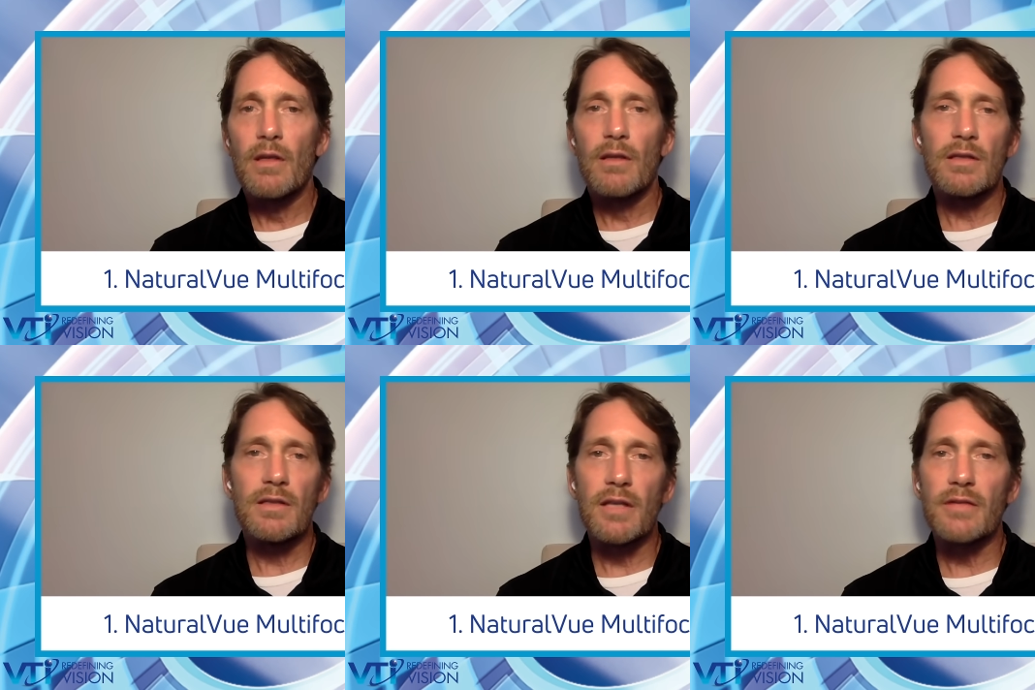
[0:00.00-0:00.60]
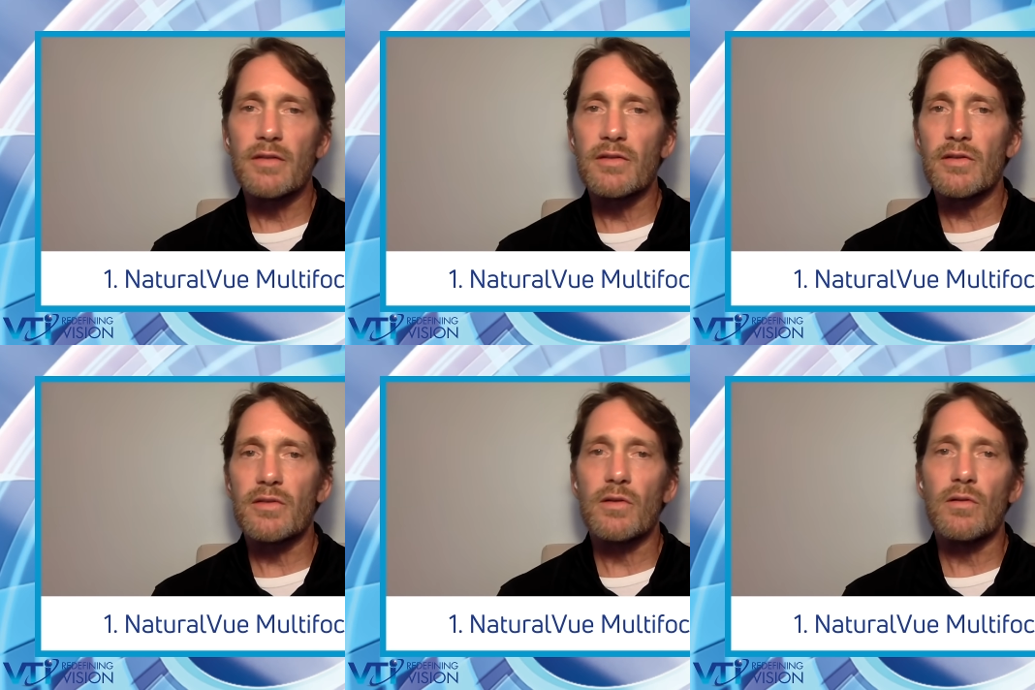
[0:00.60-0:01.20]
These lenses are
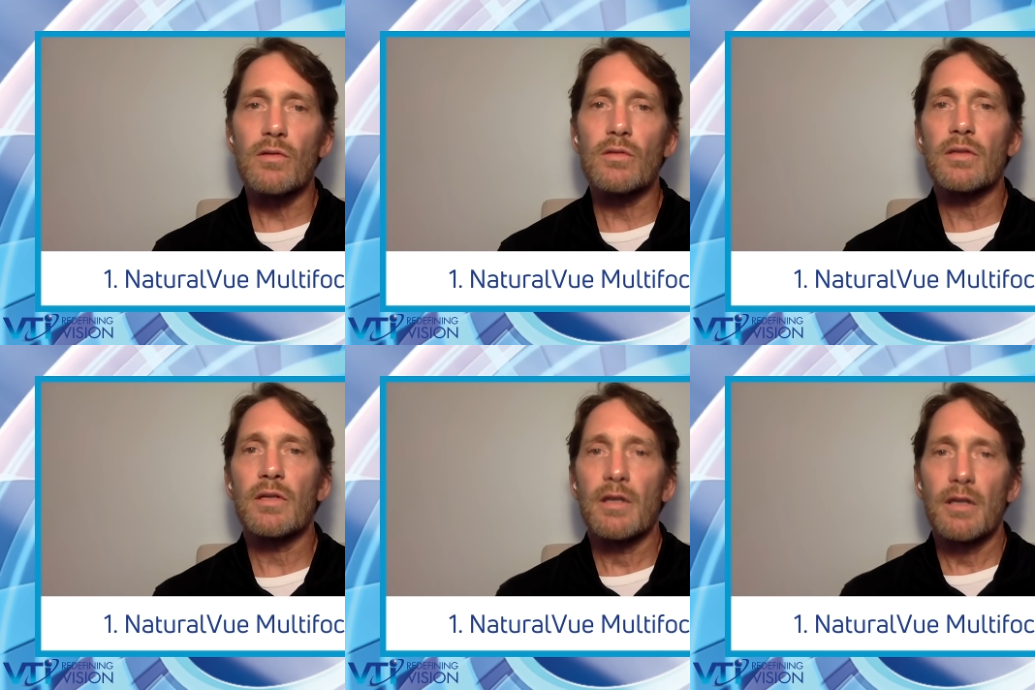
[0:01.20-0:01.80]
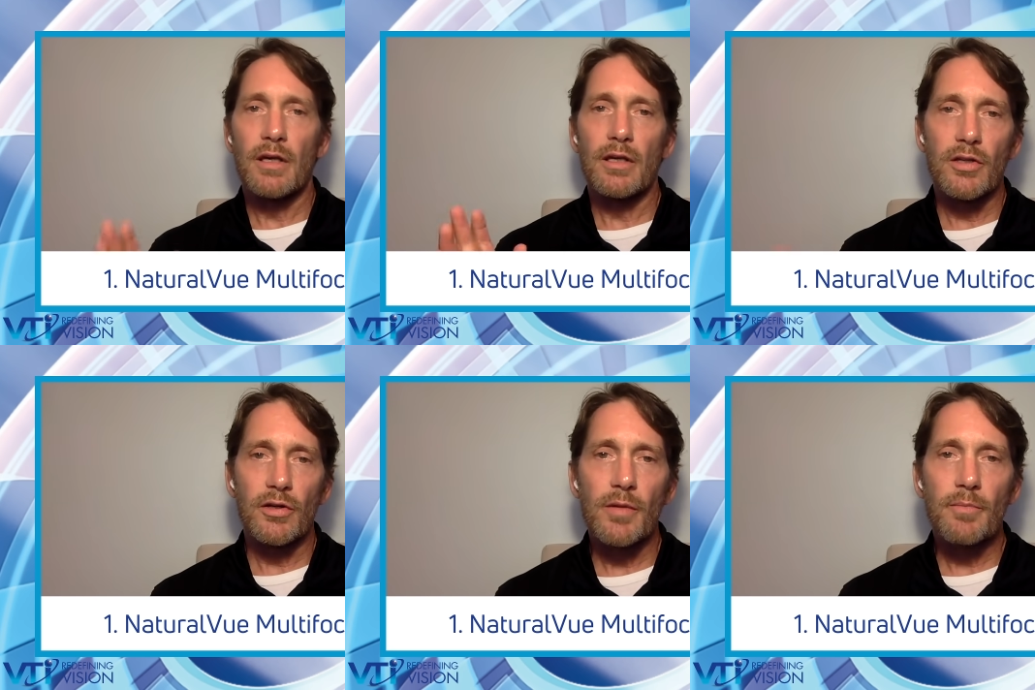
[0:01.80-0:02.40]
sold in
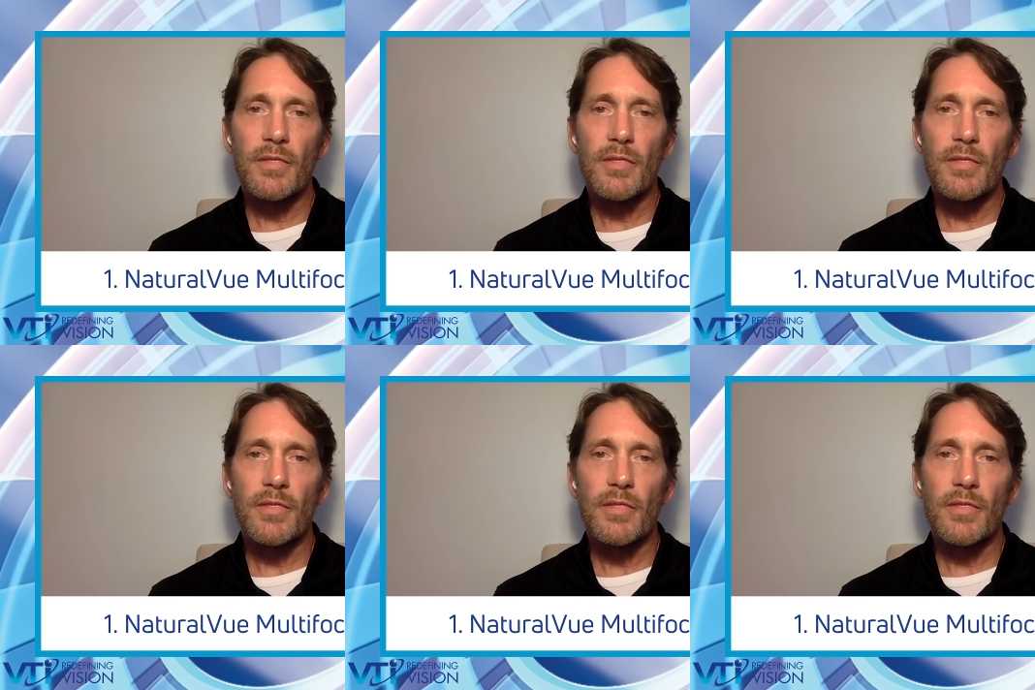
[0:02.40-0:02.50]
Europe.